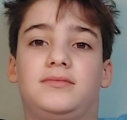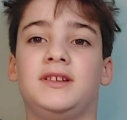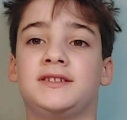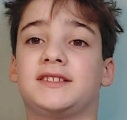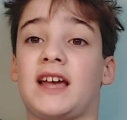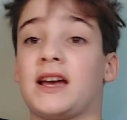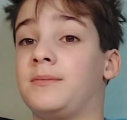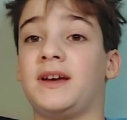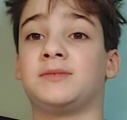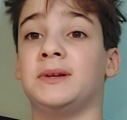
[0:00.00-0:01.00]
He's a second
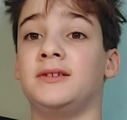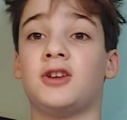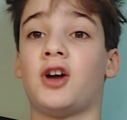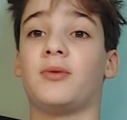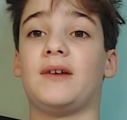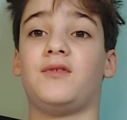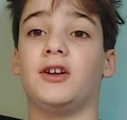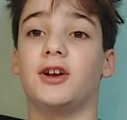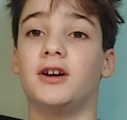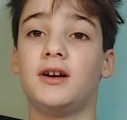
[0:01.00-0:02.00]
baseman, not a right
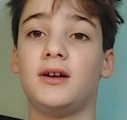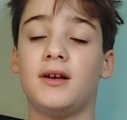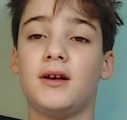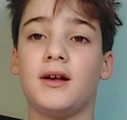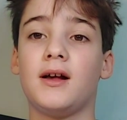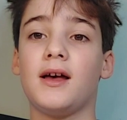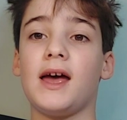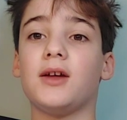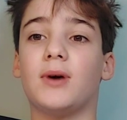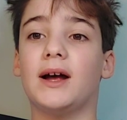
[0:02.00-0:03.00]
fielder.
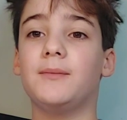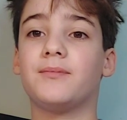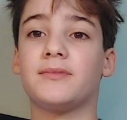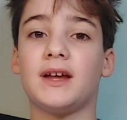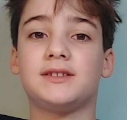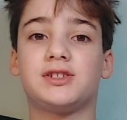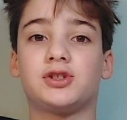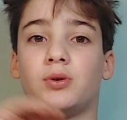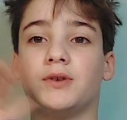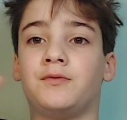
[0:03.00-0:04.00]
Anyway, that's
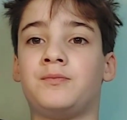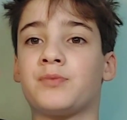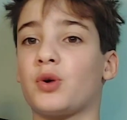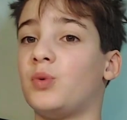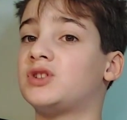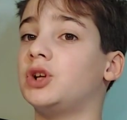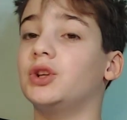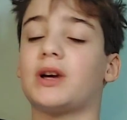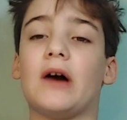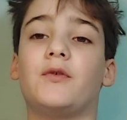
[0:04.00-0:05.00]
sort of what to
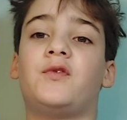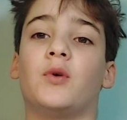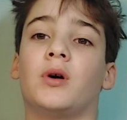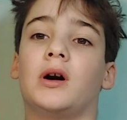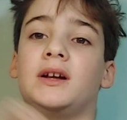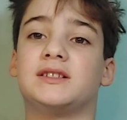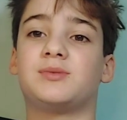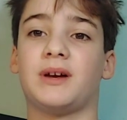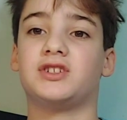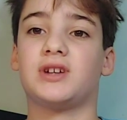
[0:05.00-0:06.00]
look out for in
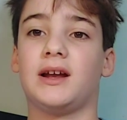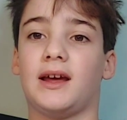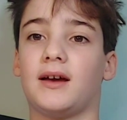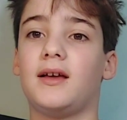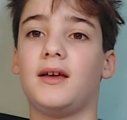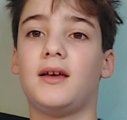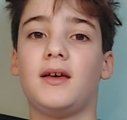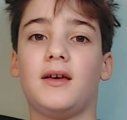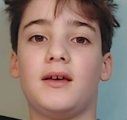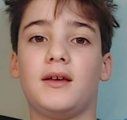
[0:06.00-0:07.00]
spring training.
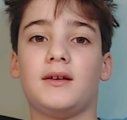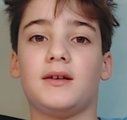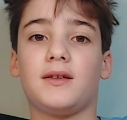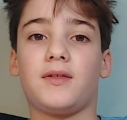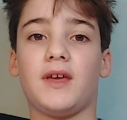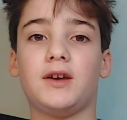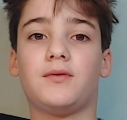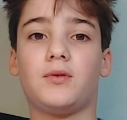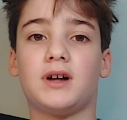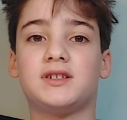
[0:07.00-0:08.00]
Thank you
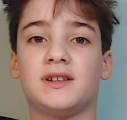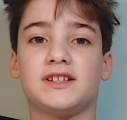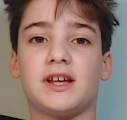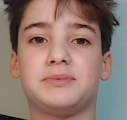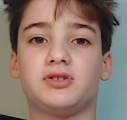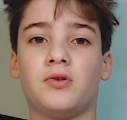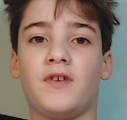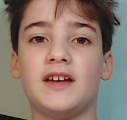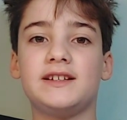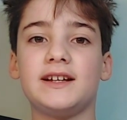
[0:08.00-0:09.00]
for watching this episode of
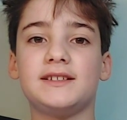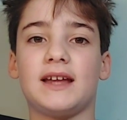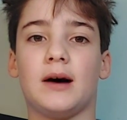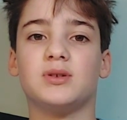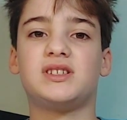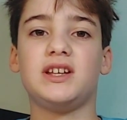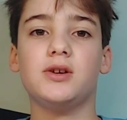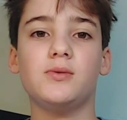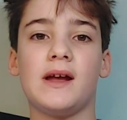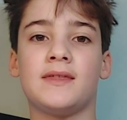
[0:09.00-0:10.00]
Hey Jays, and I will see
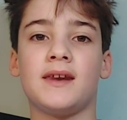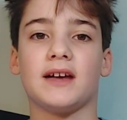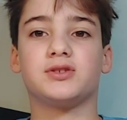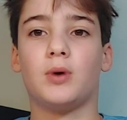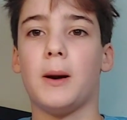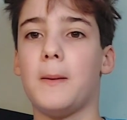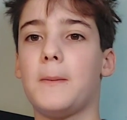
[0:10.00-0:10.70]
you in the next one.